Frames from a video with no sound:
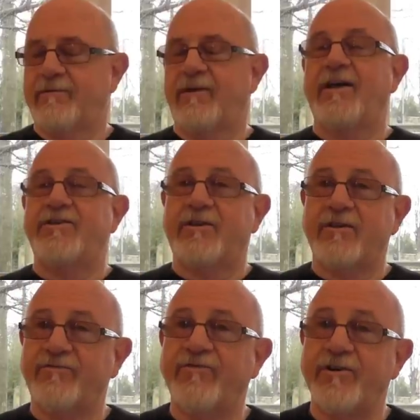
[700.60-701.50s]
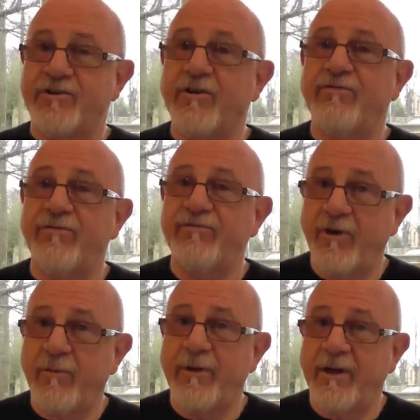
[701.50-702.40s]
not to confront tofu
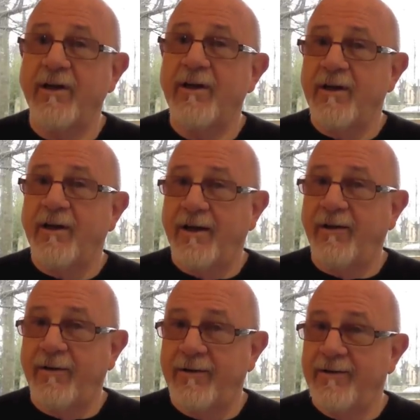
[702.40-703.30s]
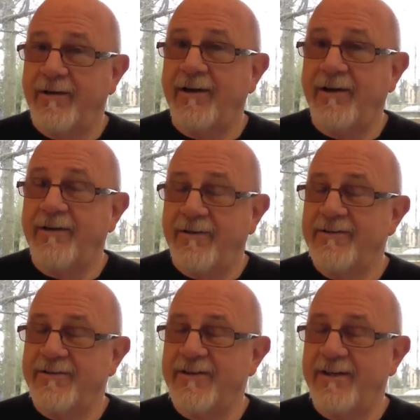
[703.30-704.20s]
phobia
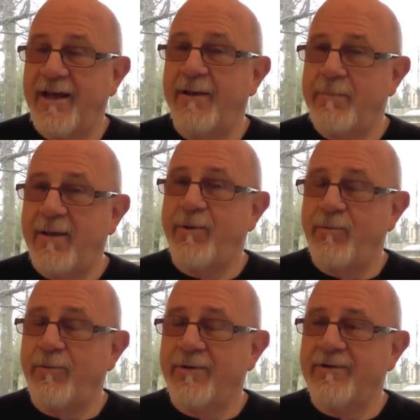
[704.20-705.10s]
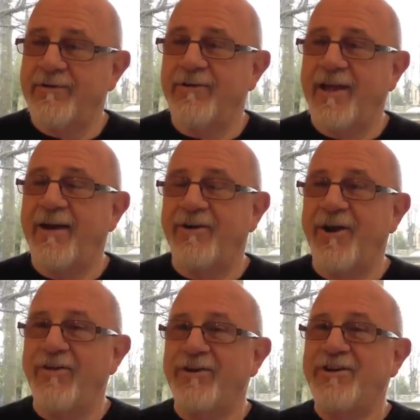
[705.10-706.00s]
today. Maybe we can do that
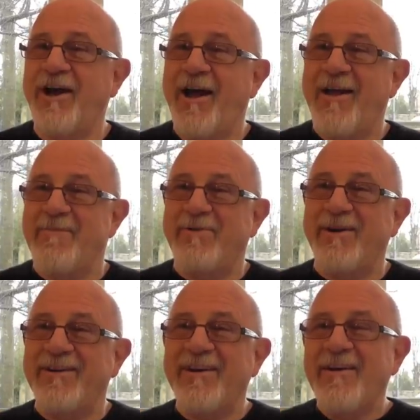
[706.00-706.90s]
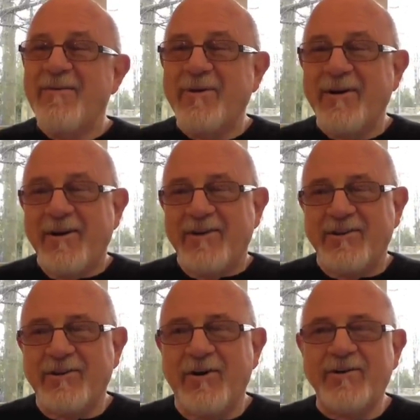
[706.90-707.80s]
another time, but
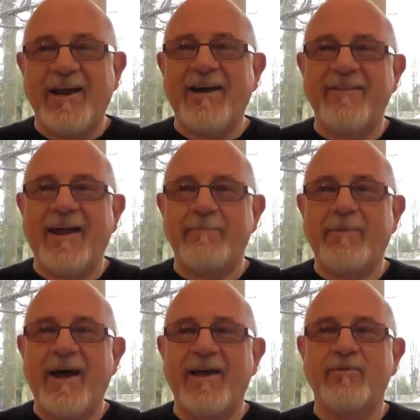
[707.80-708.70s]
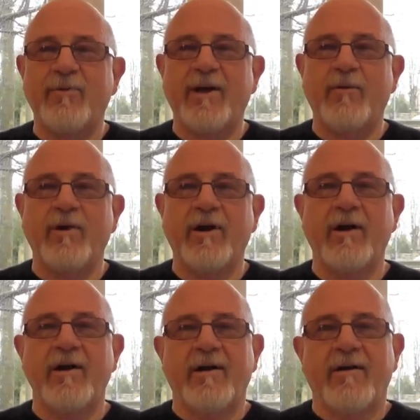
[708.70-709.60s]
to go down that pathway
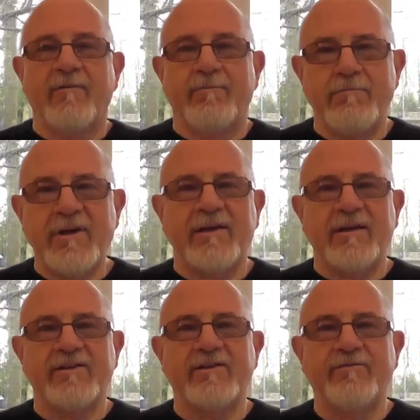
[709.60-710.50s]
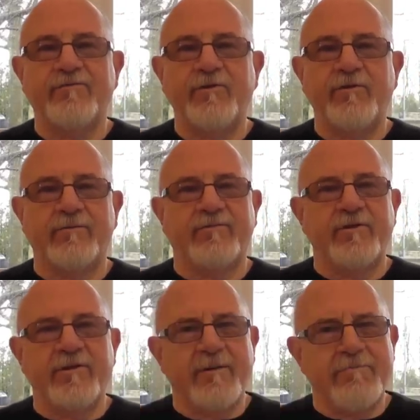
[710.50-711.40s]
where meat is the food
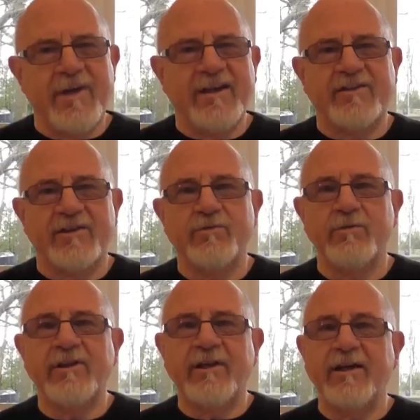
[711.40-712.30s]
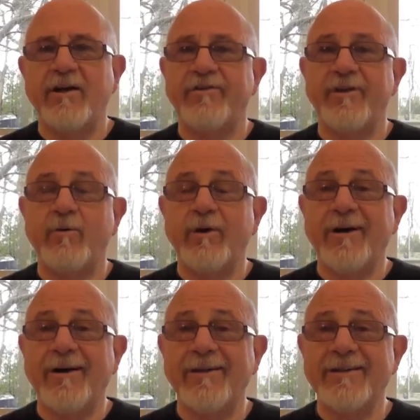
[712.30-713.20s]
that makes us really healthy when
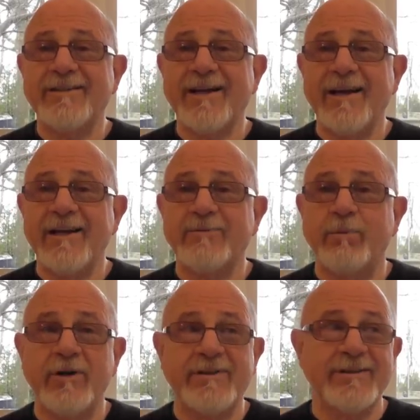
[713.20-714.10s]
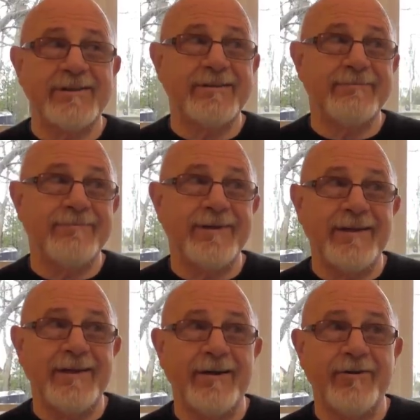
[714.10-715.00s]
all the science points us
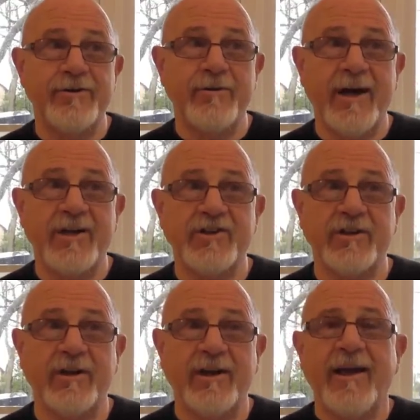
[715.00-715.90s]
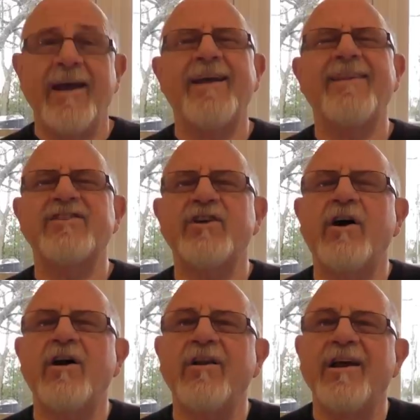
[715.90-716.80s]
in the other direction. And that's
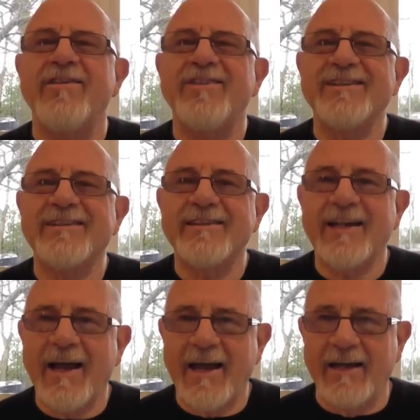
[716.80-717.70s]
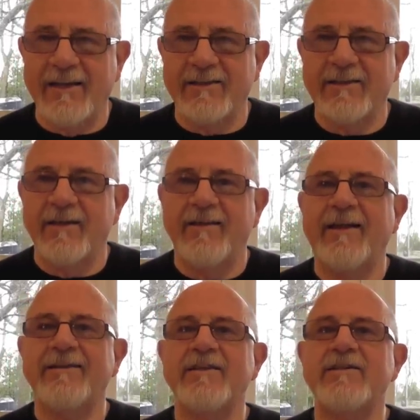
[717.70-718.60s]
all the science.
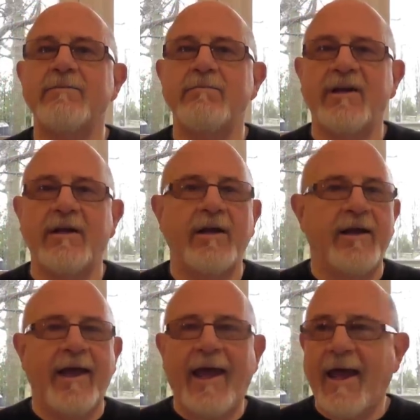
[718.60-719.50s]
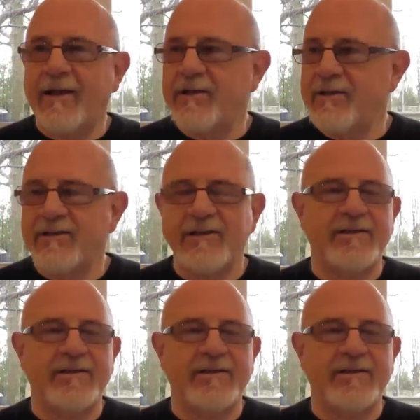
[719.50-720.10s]
That doesn't mean Atkins,